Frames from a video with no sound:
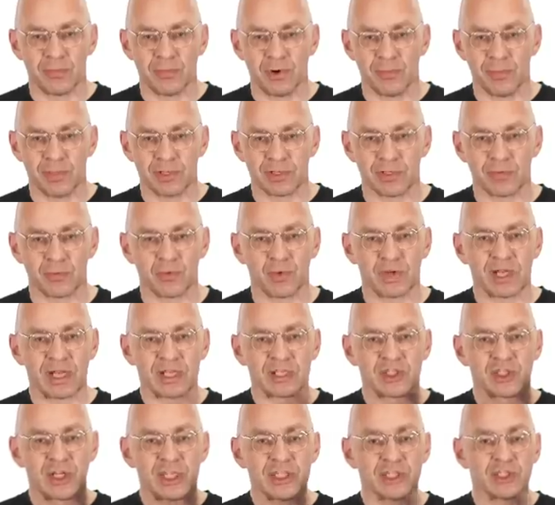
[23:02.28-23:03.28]
a moment. What I
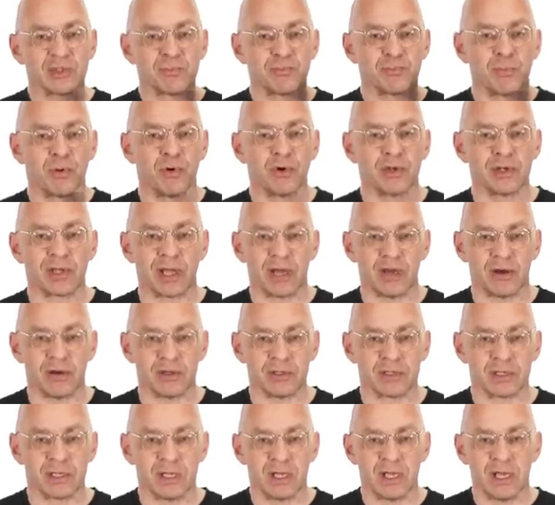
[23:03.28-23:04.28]
just pulled
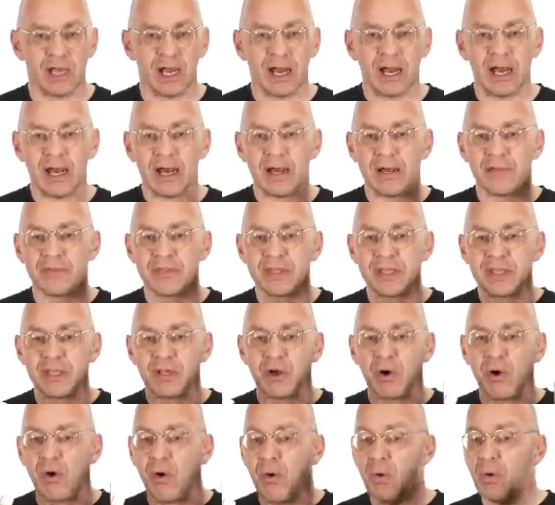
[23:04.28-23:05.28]
out are the
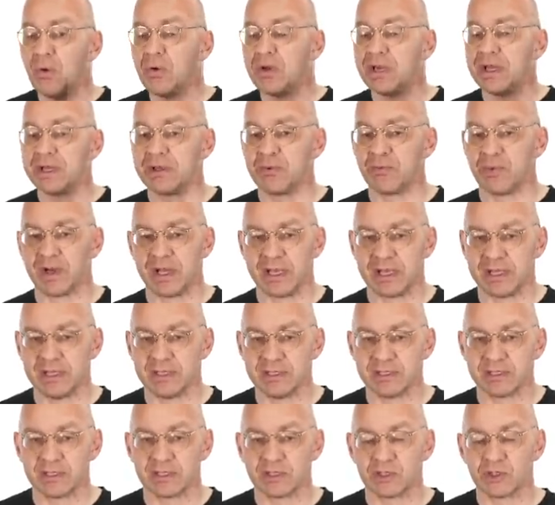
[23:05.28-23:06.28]
only ways
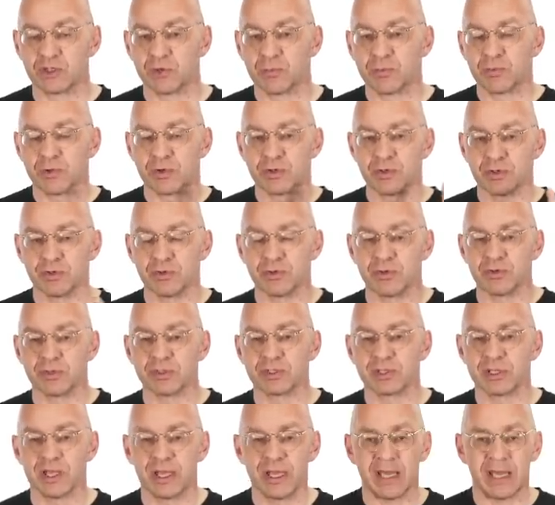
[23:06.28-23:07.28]
to
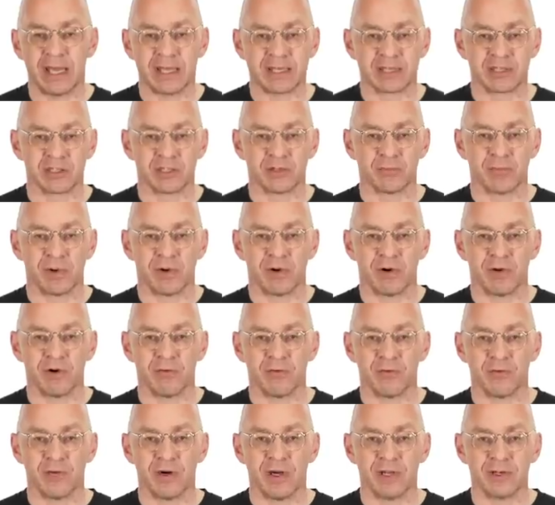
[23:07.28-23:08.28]
produce x to the power of
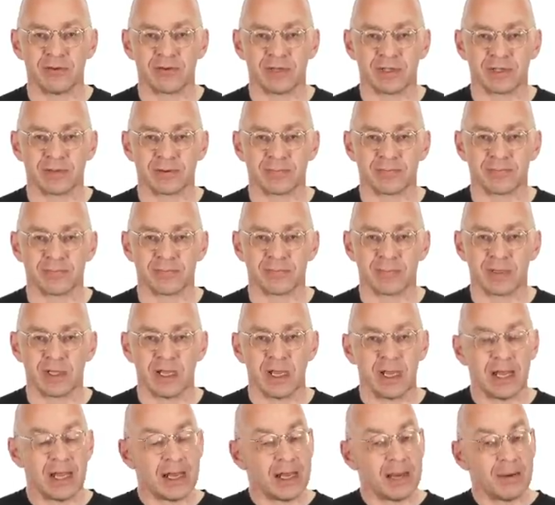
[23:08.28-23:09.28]
400.
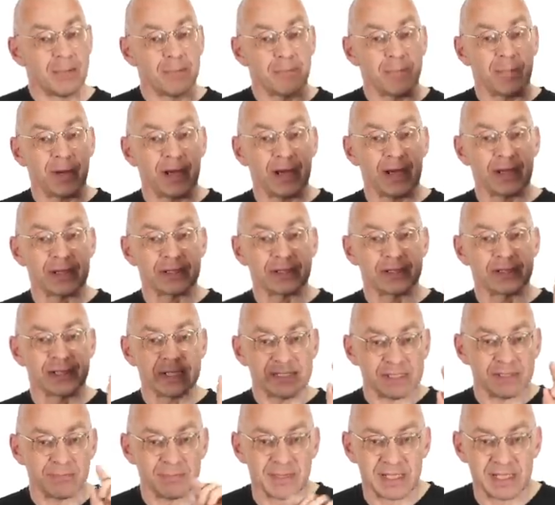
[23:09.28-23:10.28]
But
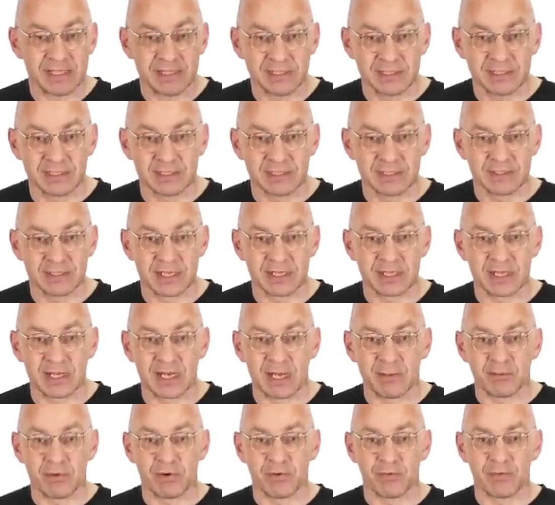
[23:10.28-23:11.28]
this means that the
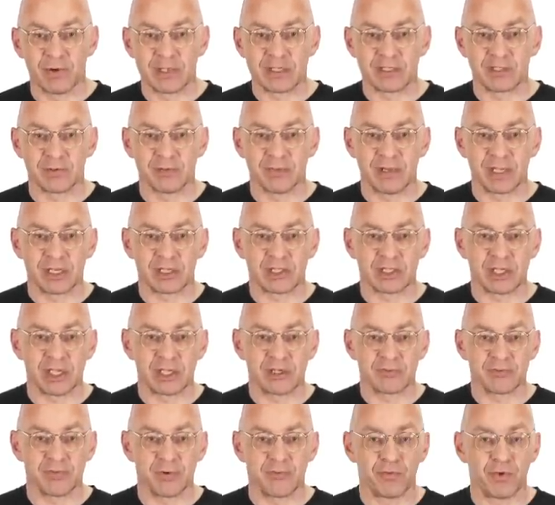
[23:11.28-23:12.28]
number of ways to make
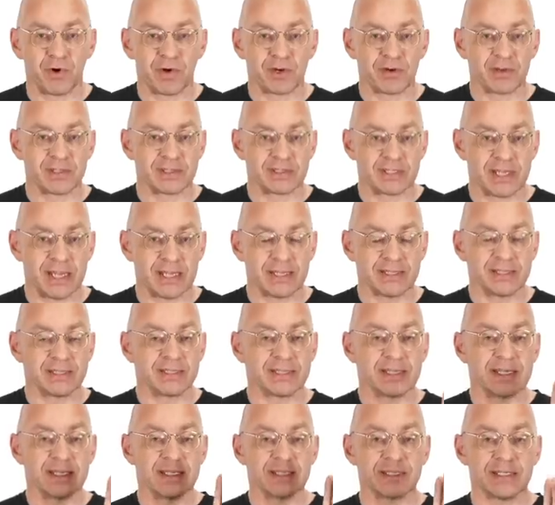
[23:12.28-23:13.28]
change for 400 cents
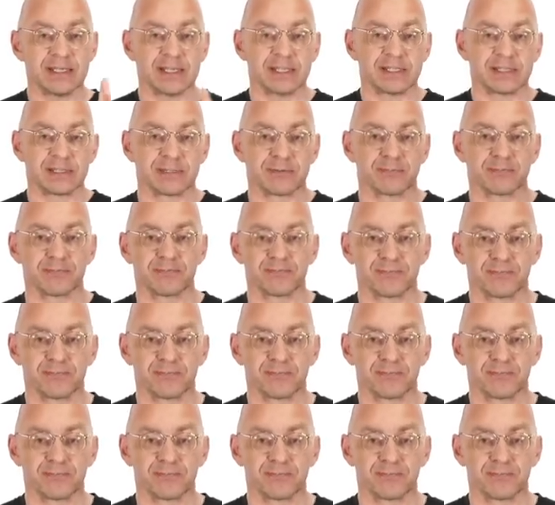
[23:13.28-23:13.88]
is this.